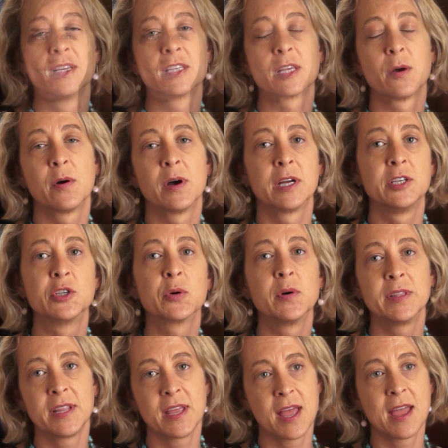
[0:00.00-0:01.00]
So I
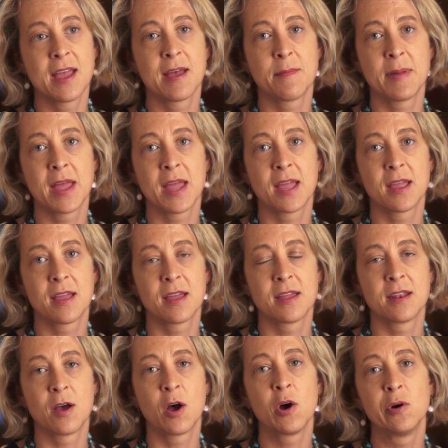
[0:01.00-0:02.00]
joined the
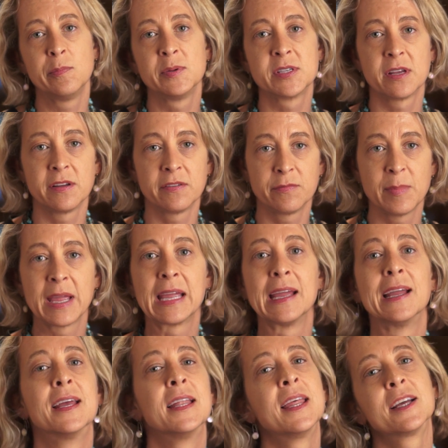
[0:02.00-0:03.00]
AMA in hopes of
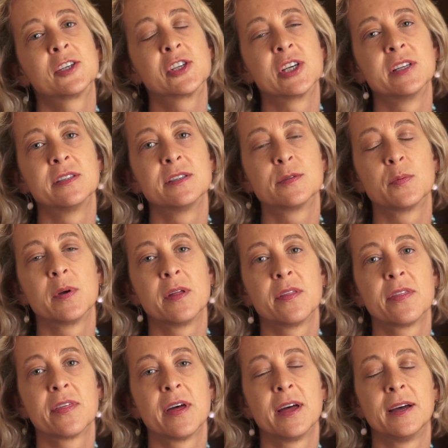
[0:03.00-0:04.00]
making connections
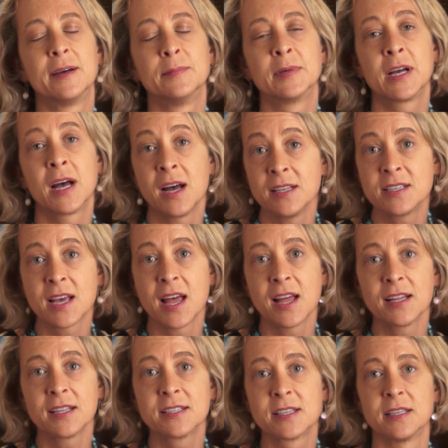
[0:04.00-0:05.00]
with
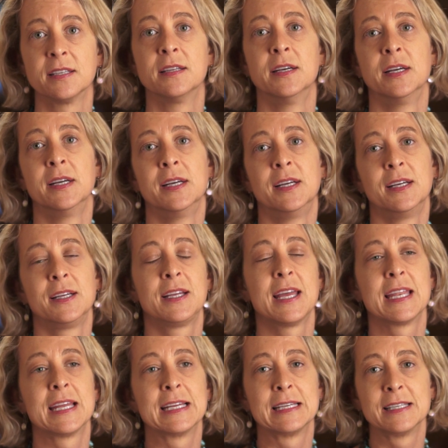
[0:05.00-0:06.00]
contacts and
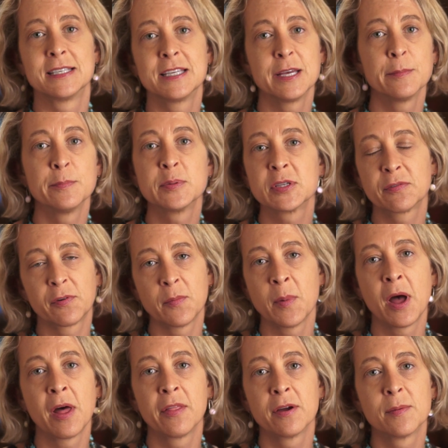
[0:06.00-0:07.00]
getting tips
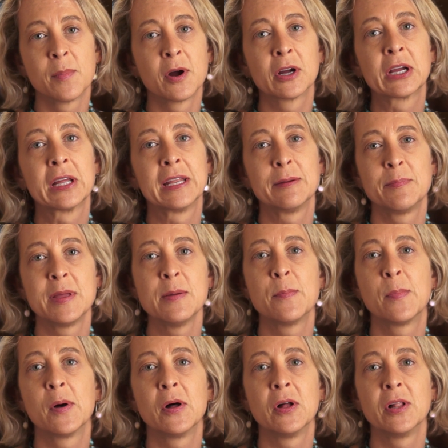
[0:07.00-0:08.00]
from other marketing
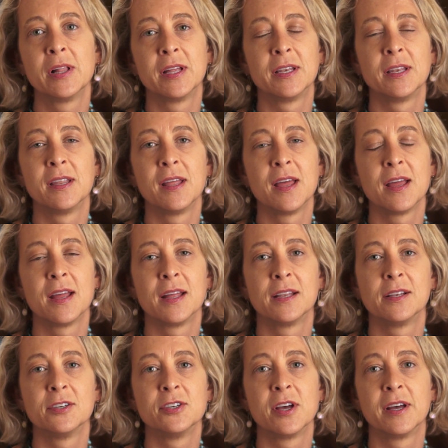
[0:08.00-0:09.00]
people
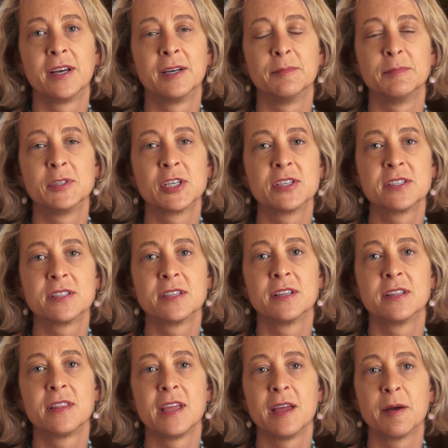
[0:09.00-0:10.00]
and just
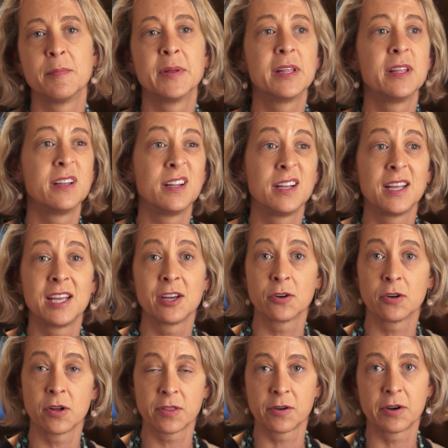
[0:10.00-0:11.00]
the ability to
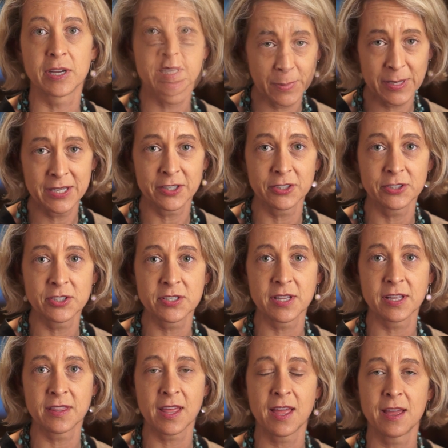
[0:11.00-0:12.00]
hear all the great speakers
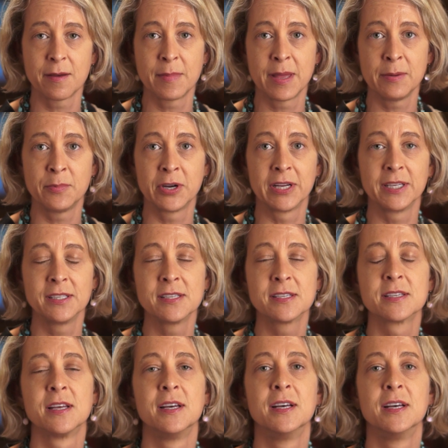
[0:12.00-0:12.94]
that the AMA brings.